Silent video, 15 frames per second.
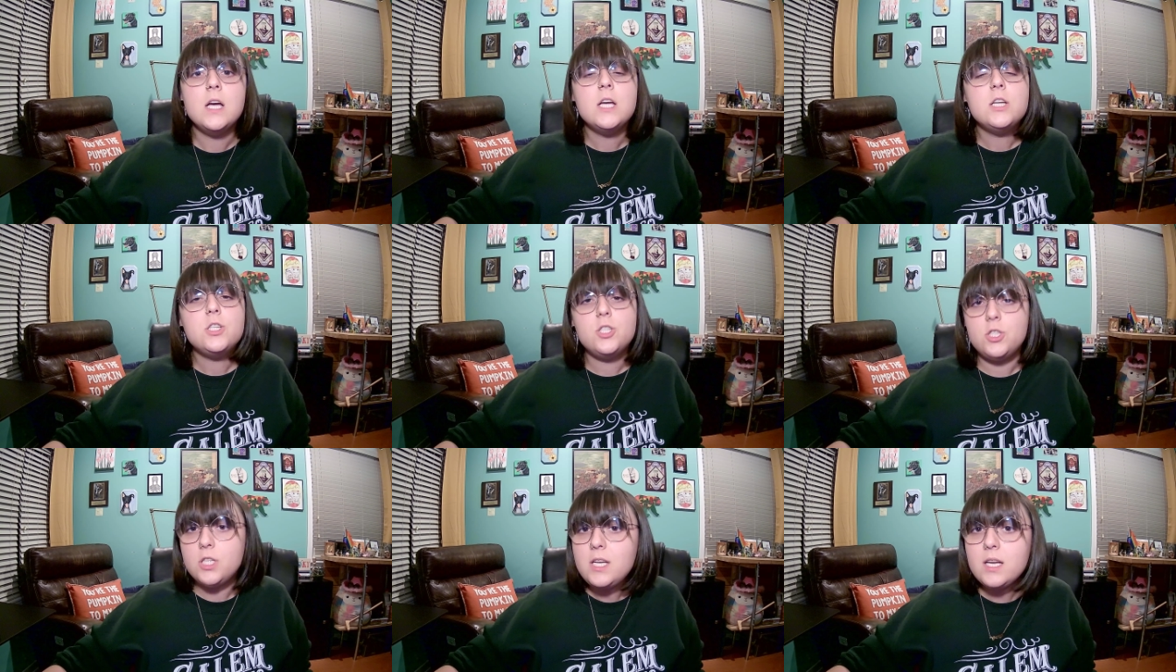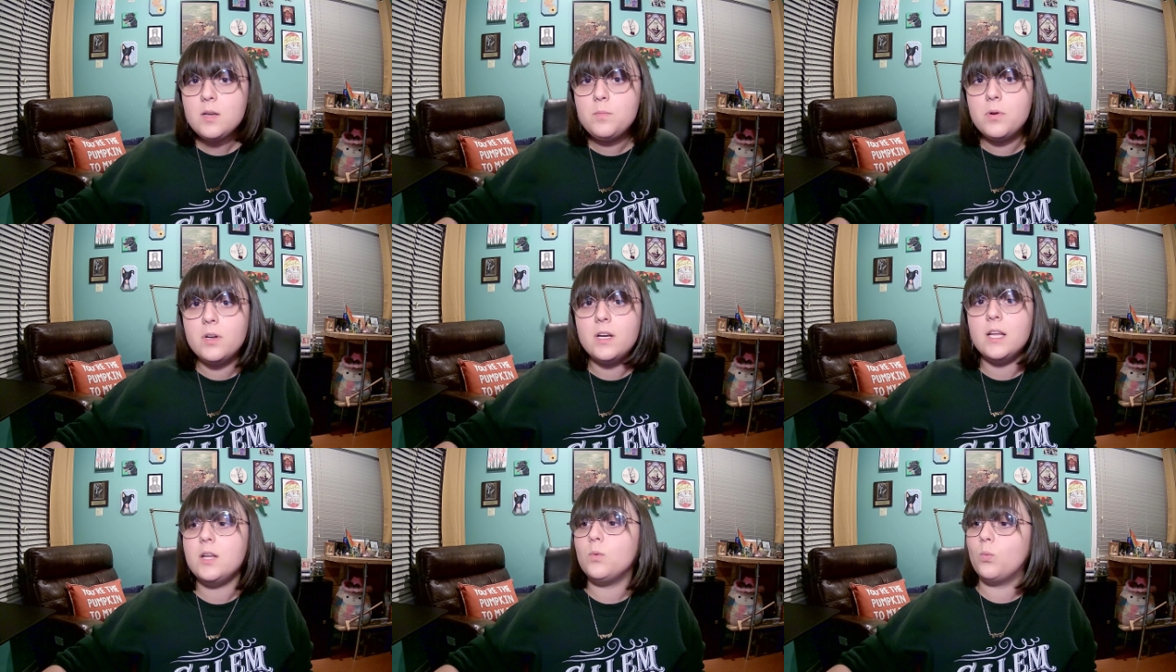She had
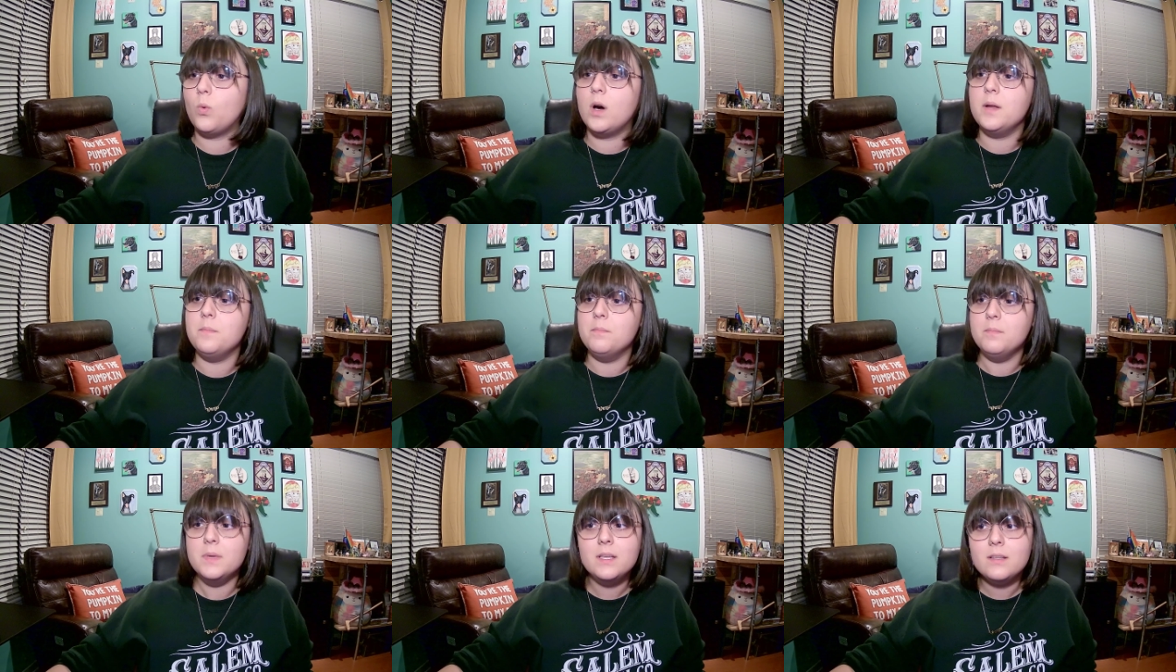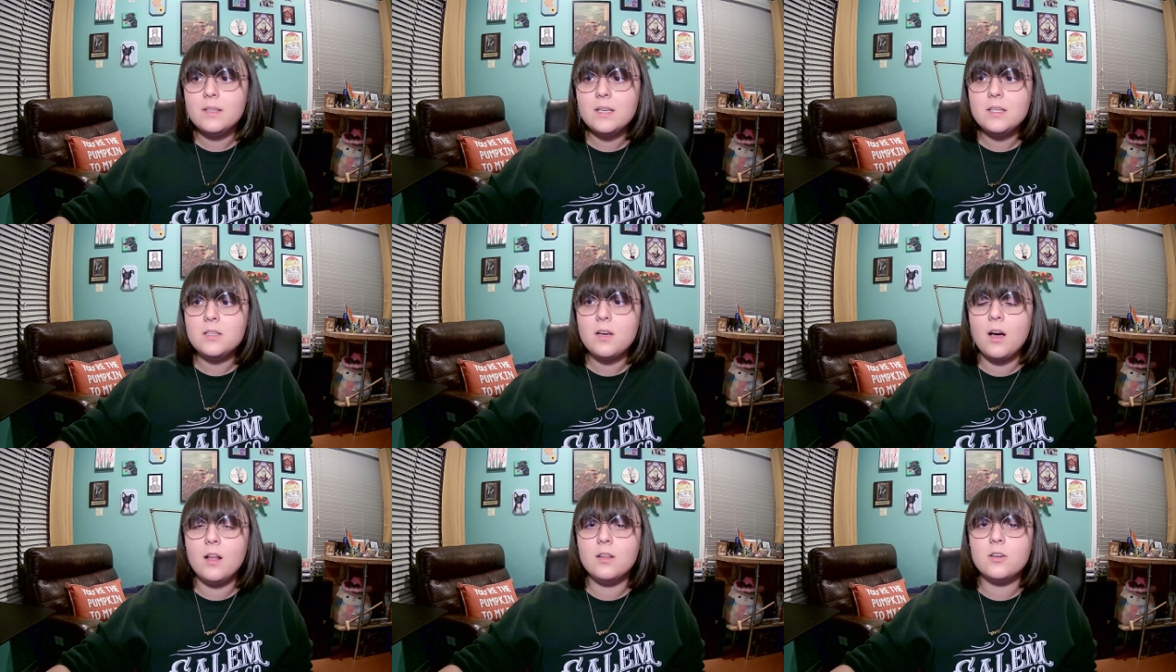put in one million
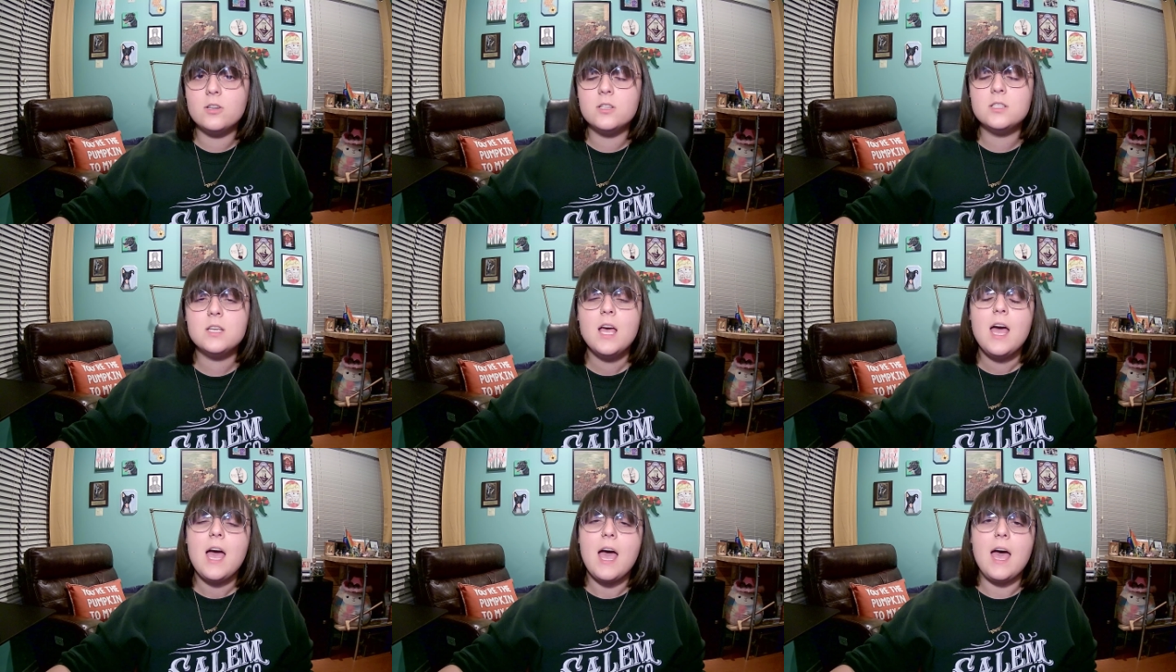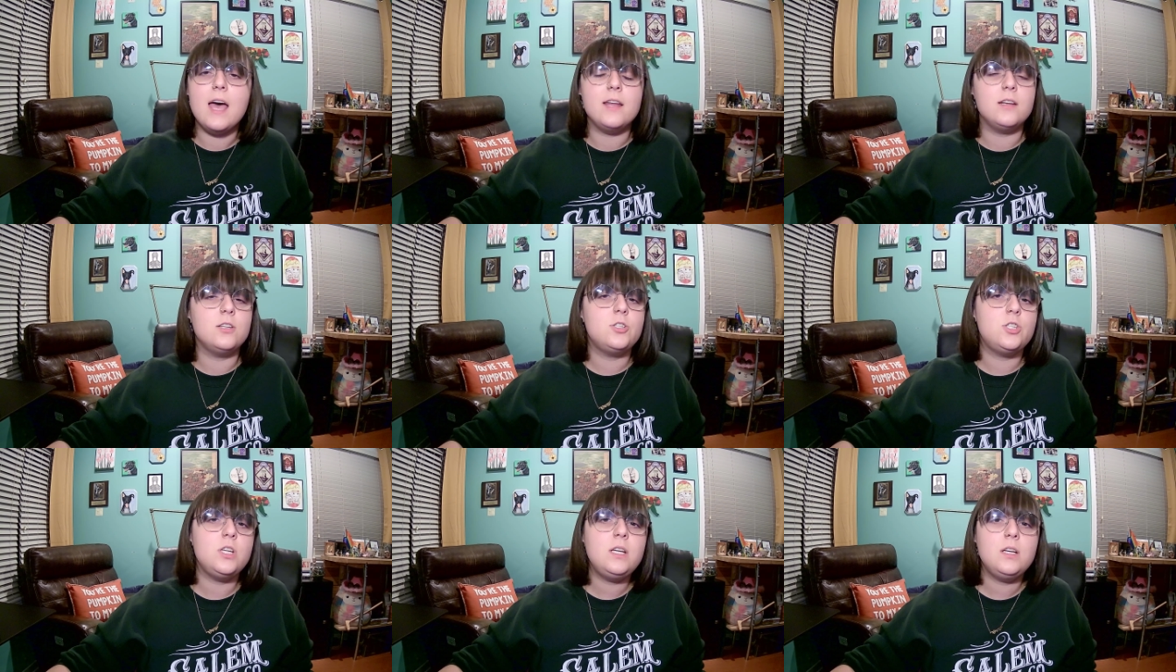dollars and
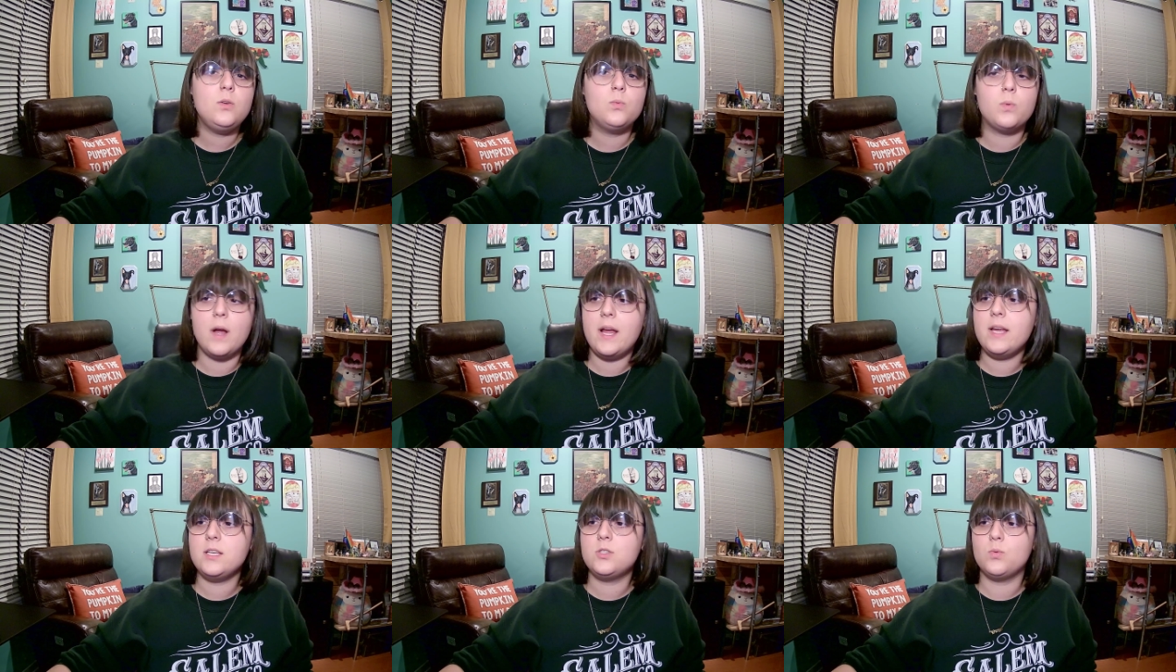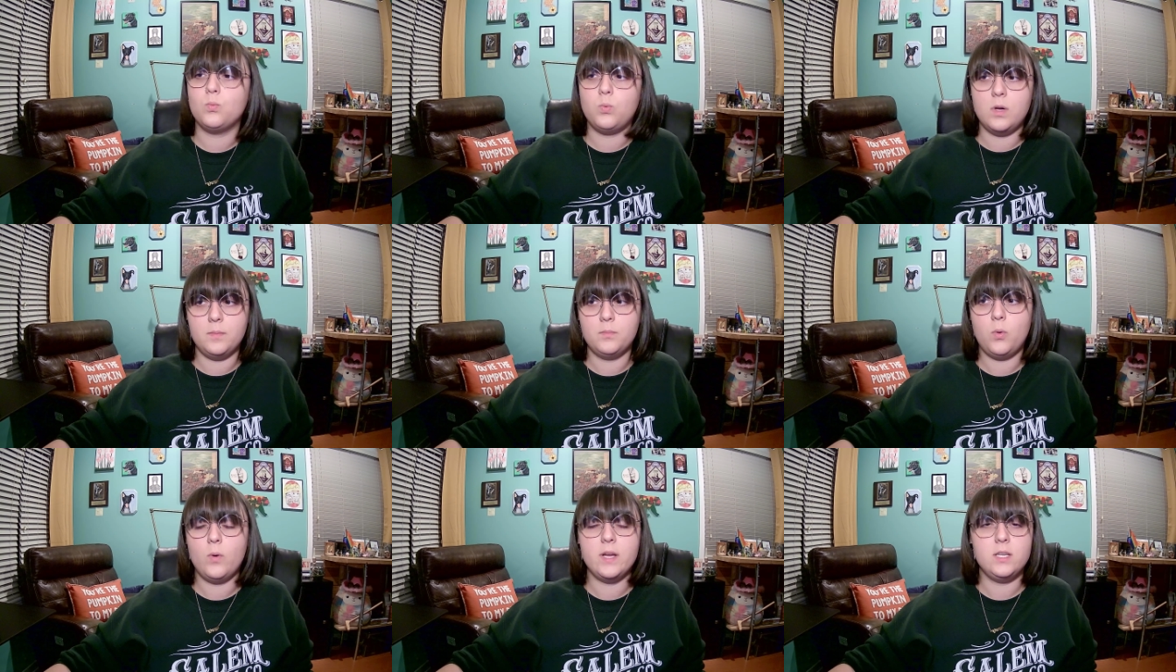she had raised
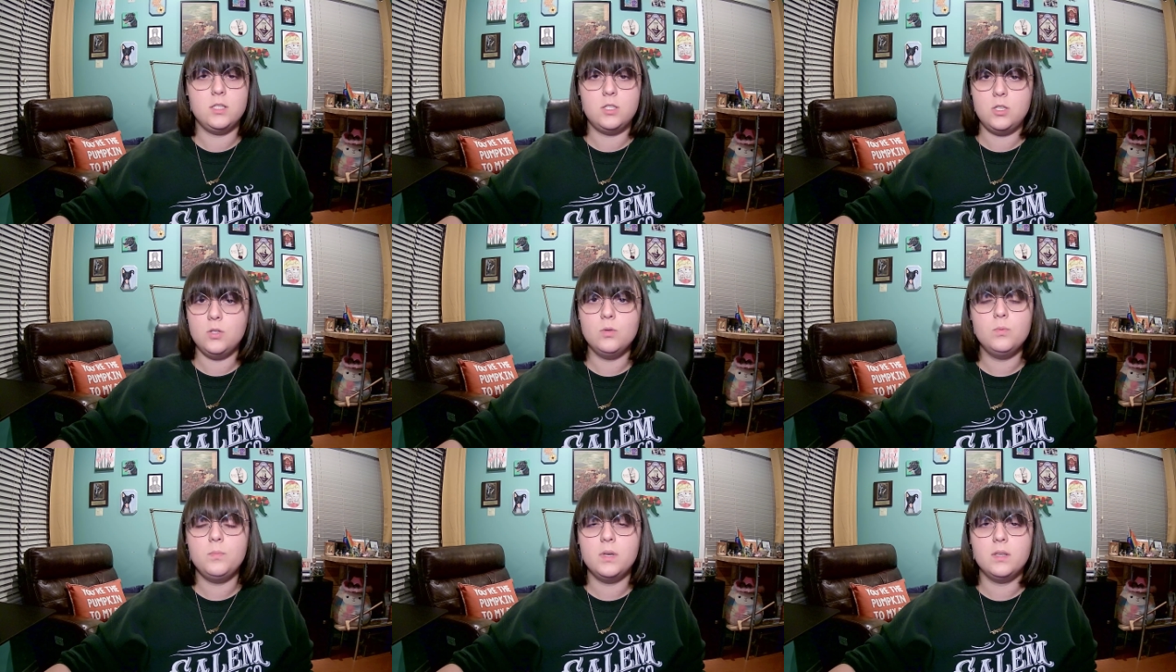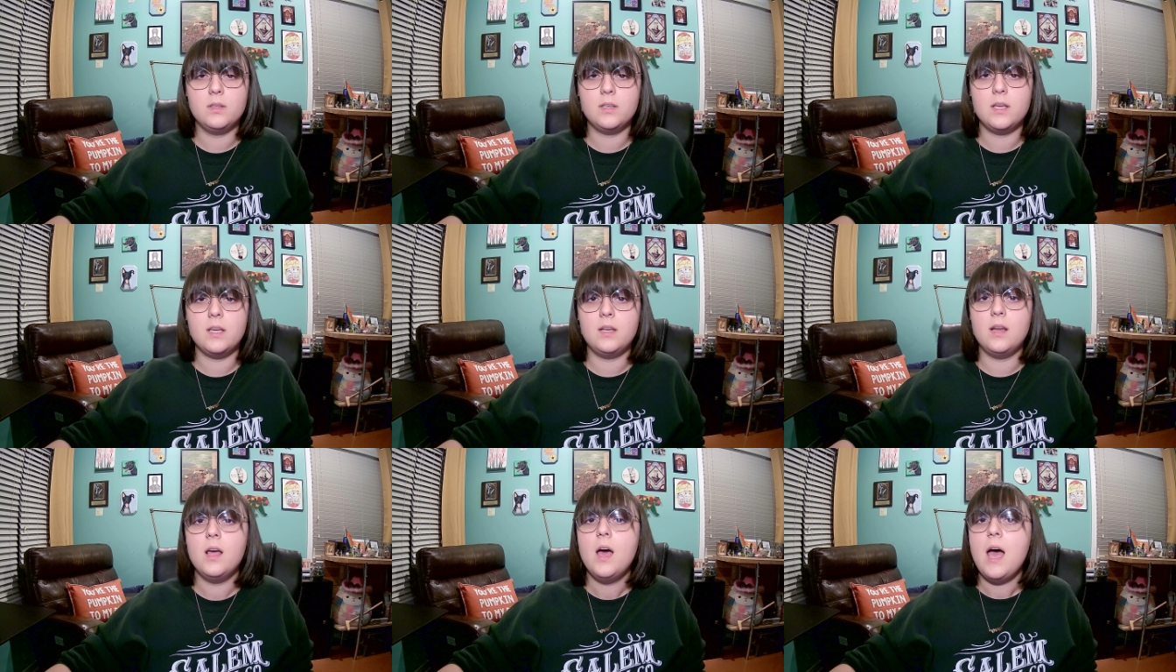one point two
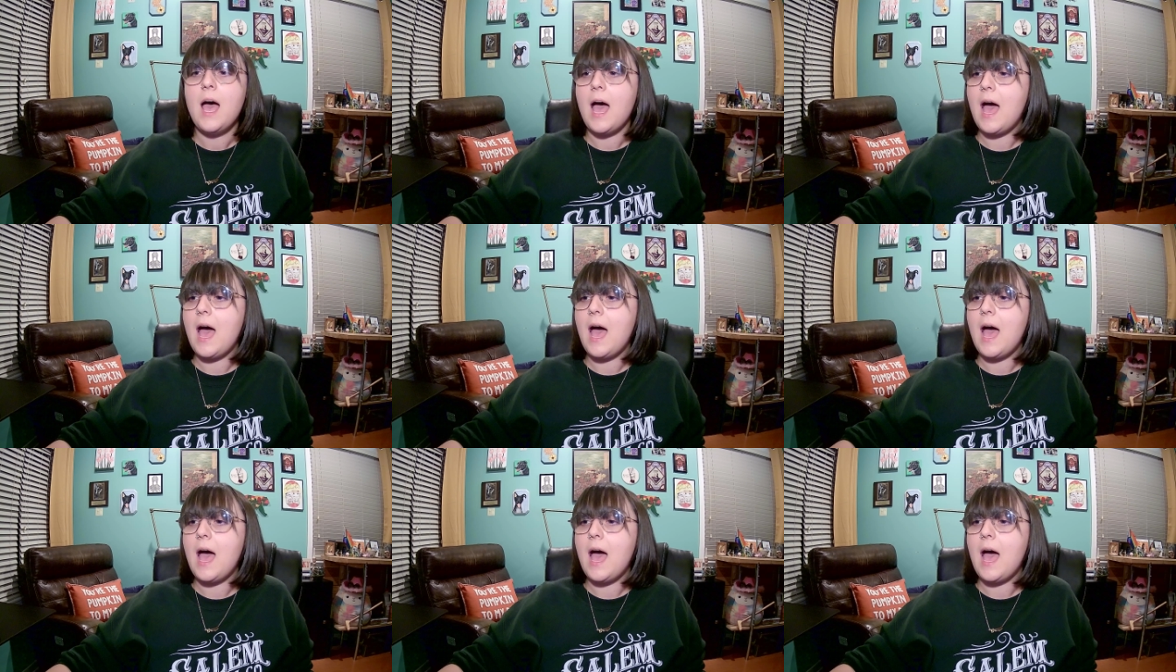million dollars.